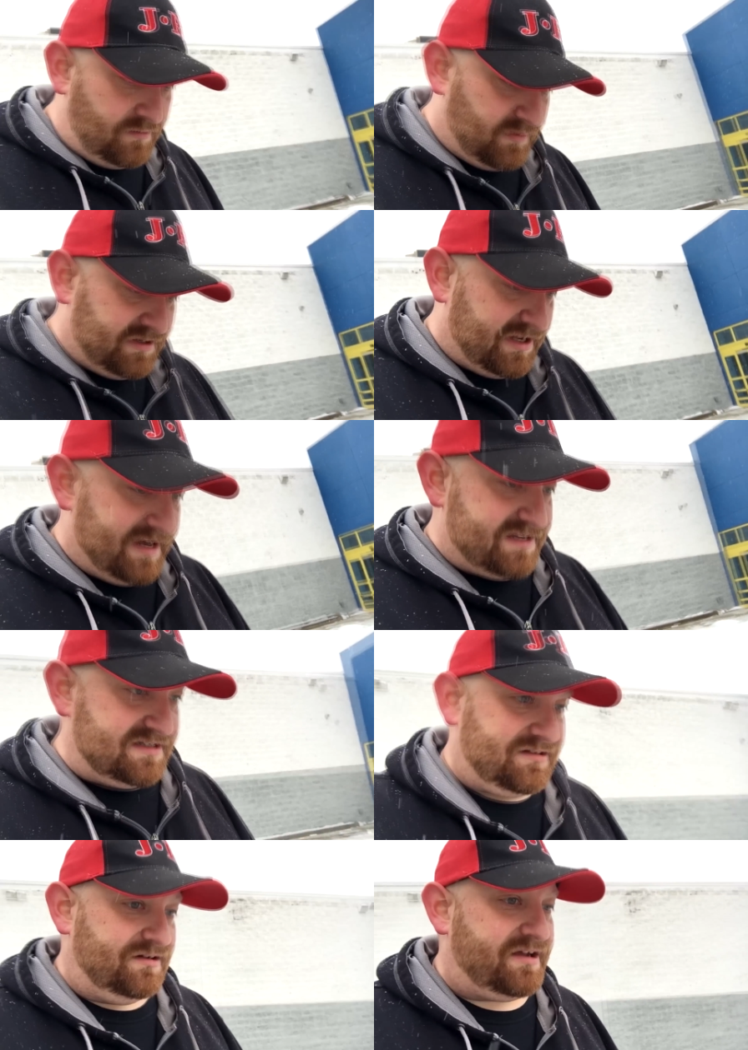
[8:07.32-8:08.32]
One
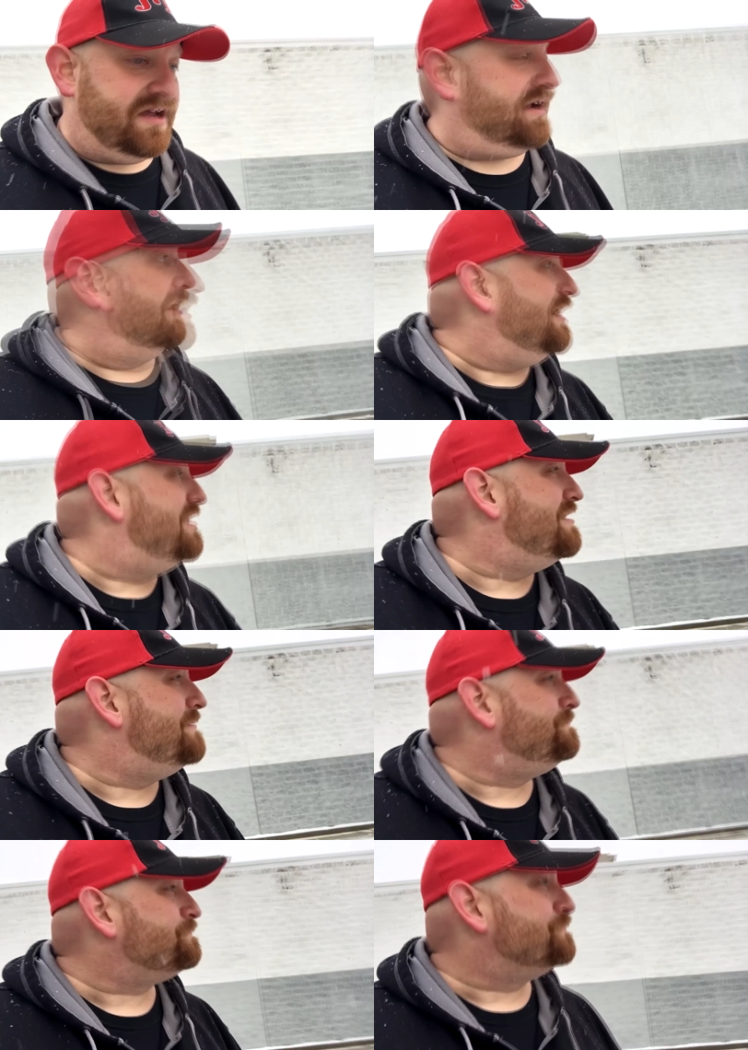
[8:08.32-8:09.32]
last look here.
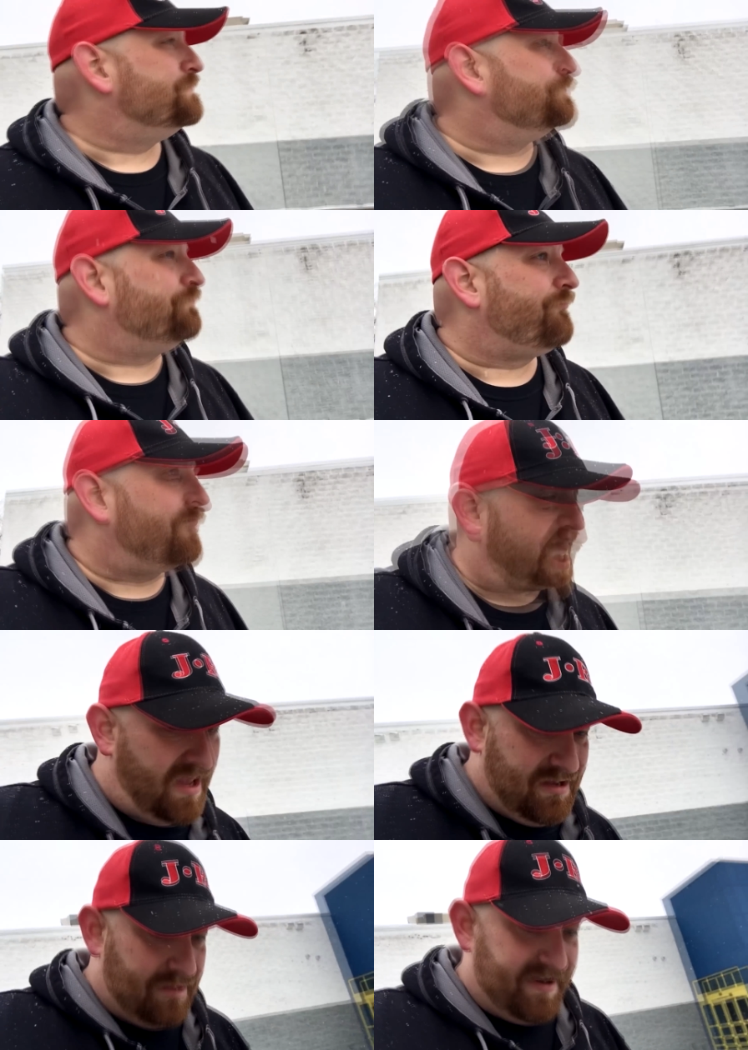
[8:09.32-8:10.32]

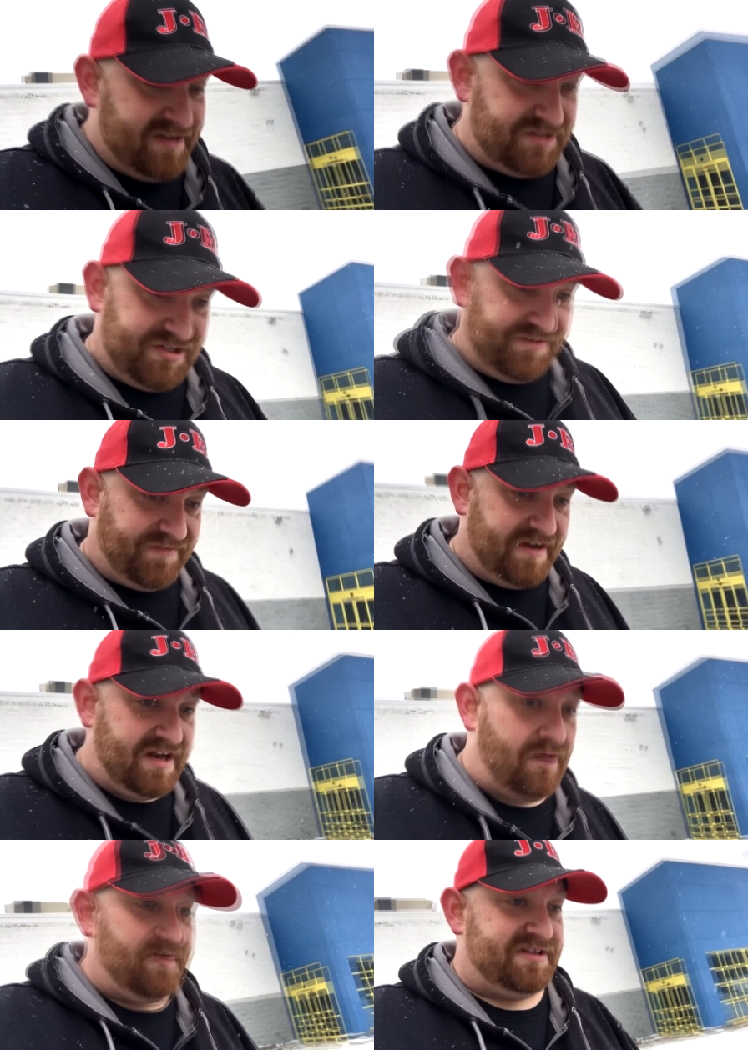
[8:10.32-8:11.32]
I'm anxious to find
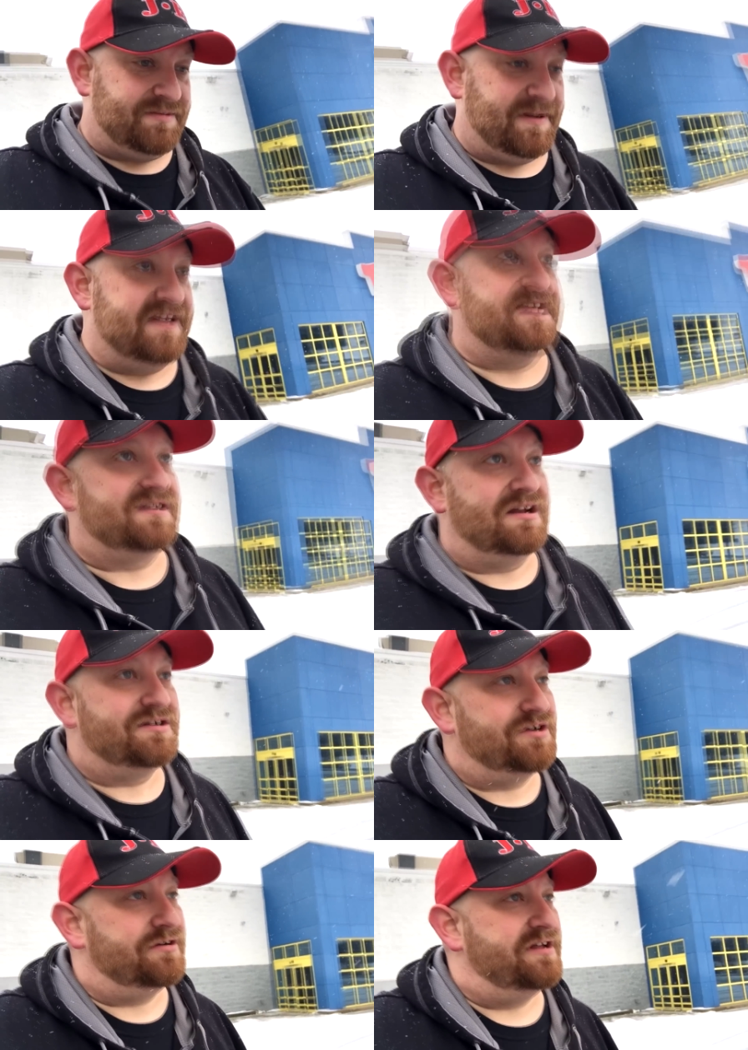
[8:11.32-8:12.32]
out what this place is gonna
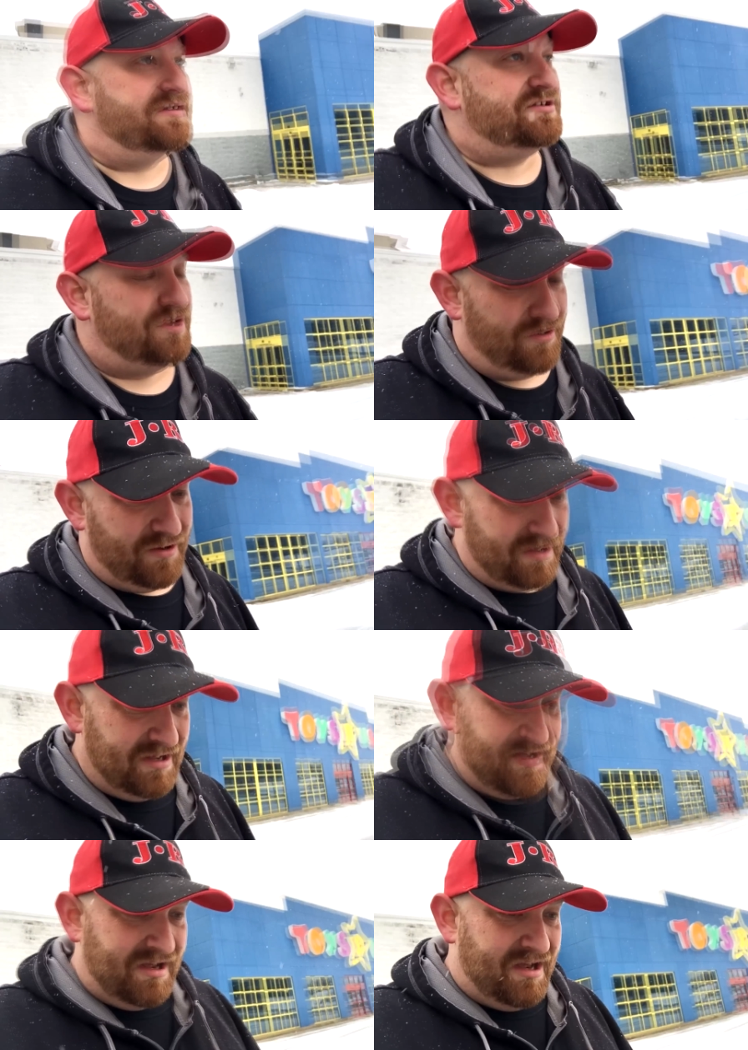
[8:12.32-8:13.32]
turn into.
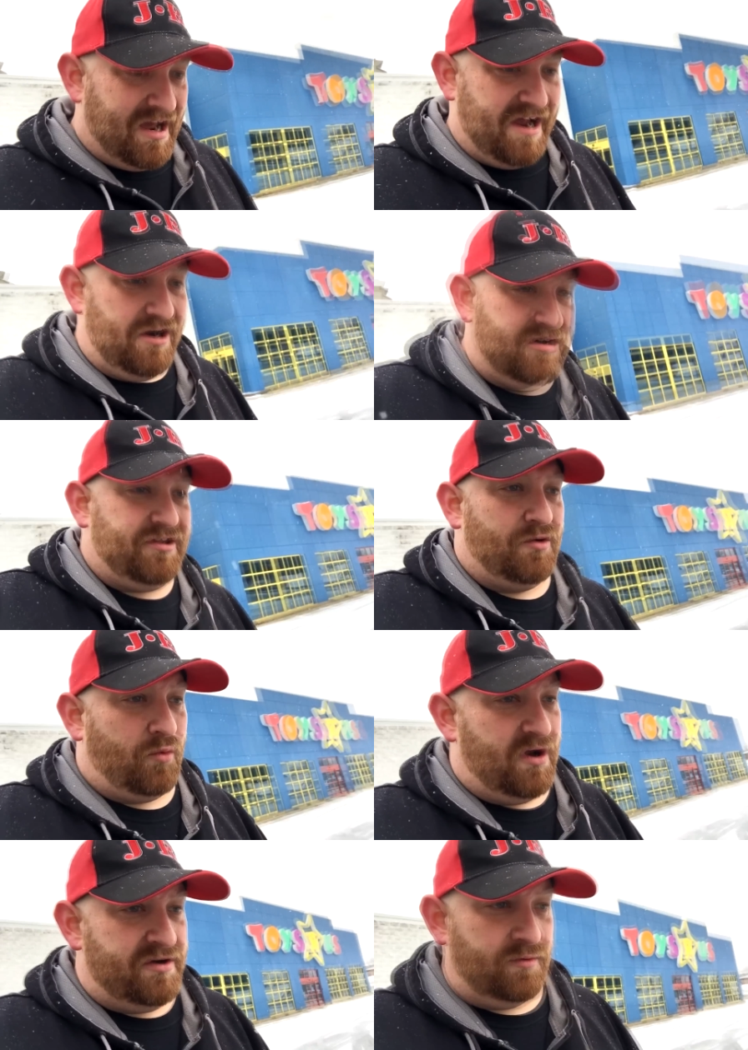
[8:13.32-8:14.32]
I heard that
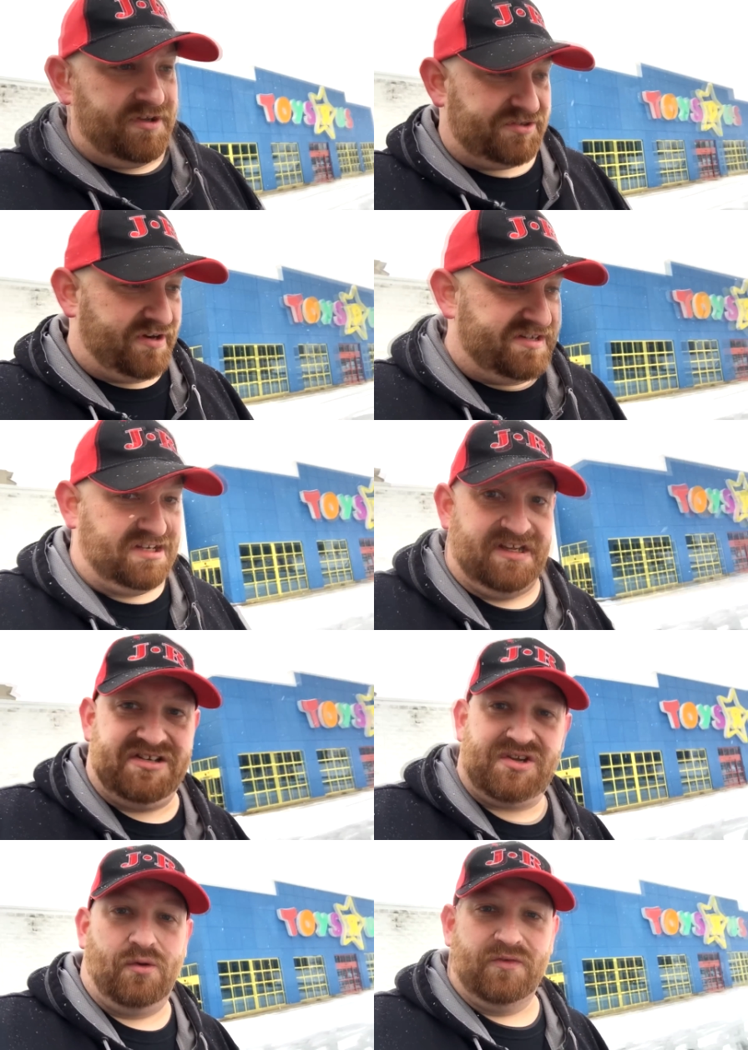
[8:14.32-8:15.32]
one was recently
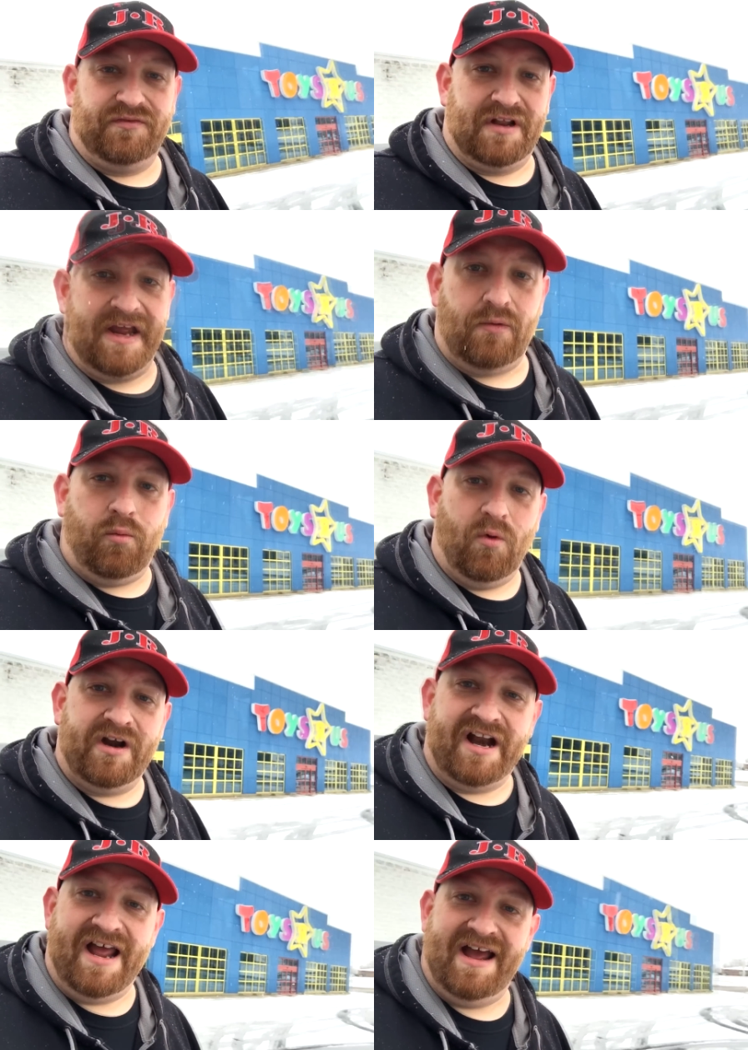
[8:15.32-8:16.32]
sold for like one
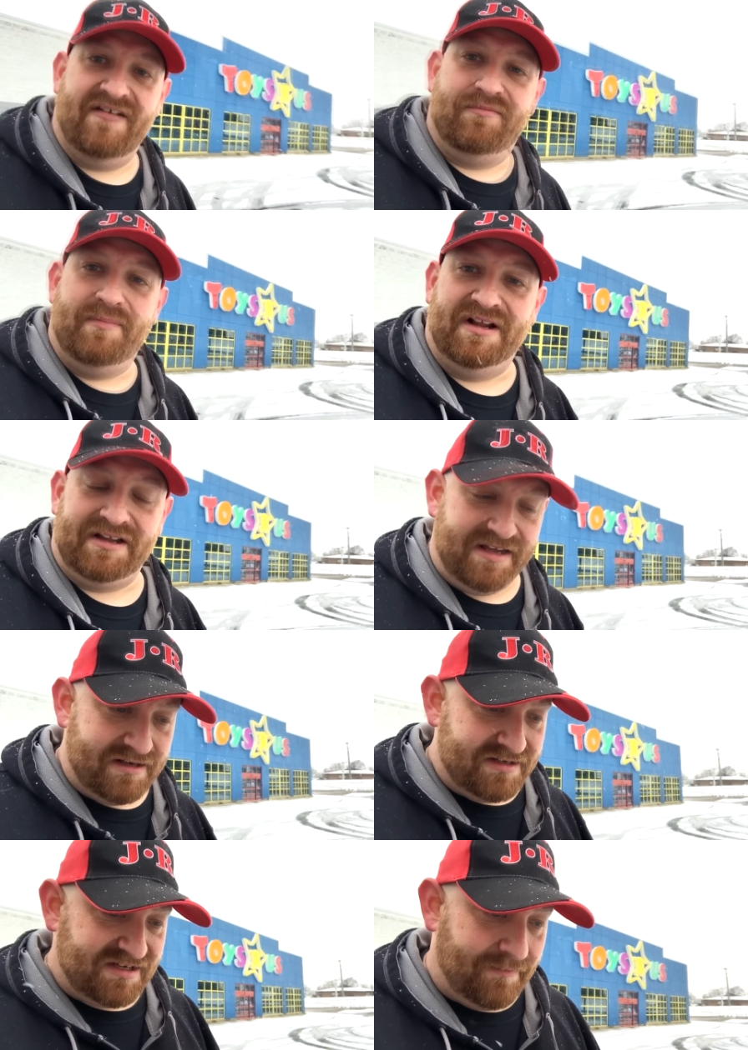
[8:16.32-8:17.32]
and a half
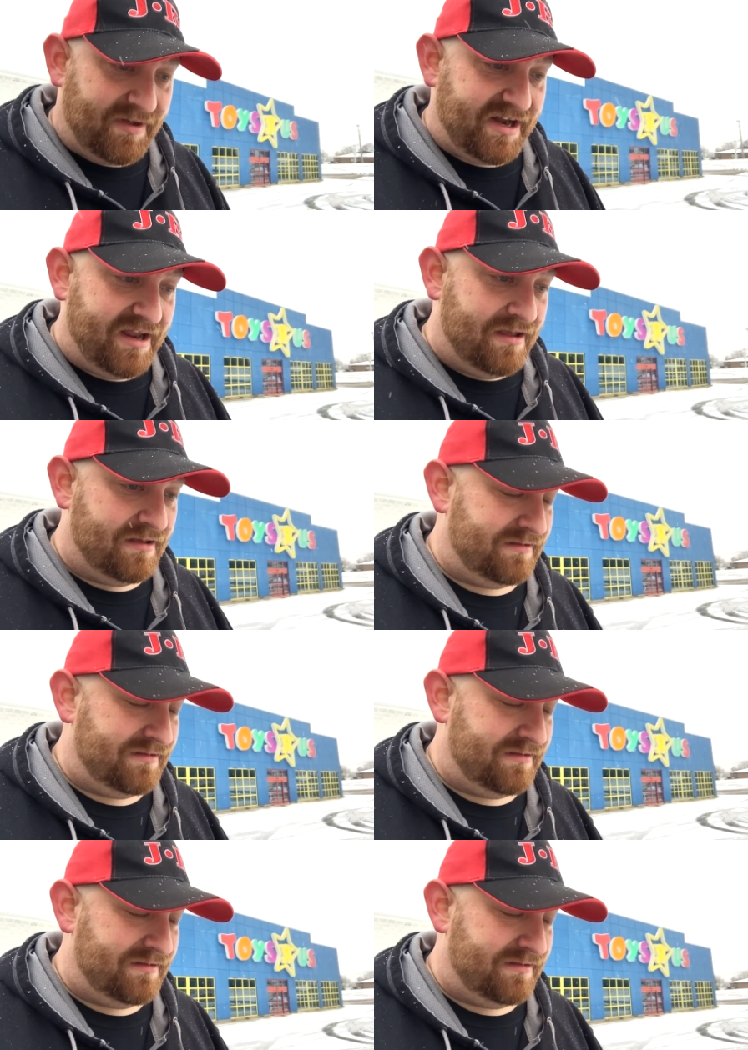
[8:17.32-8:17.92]
million to somebody.